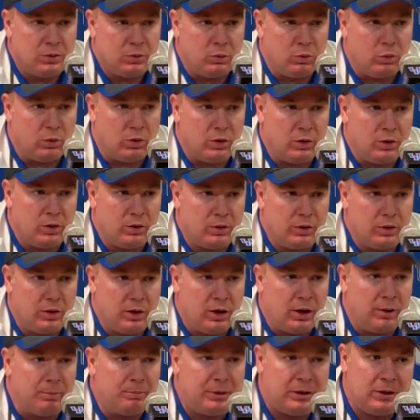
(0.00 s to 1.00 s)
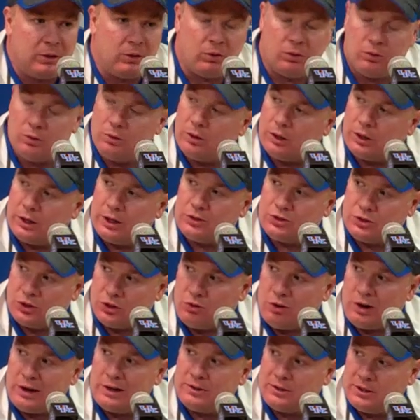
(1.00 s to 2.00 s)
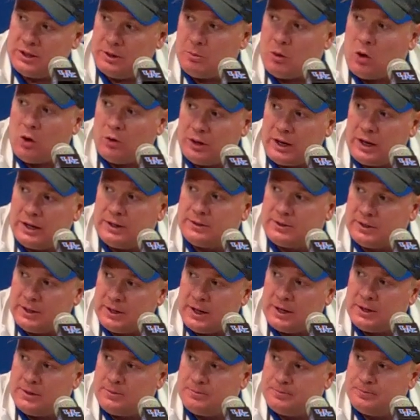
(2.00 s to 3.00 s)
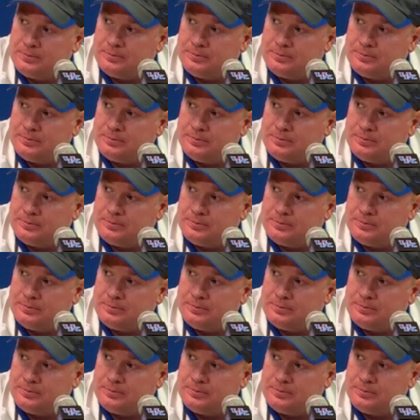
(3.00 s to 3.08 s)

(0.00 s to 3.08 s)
we're uphill against a great team all night tonight,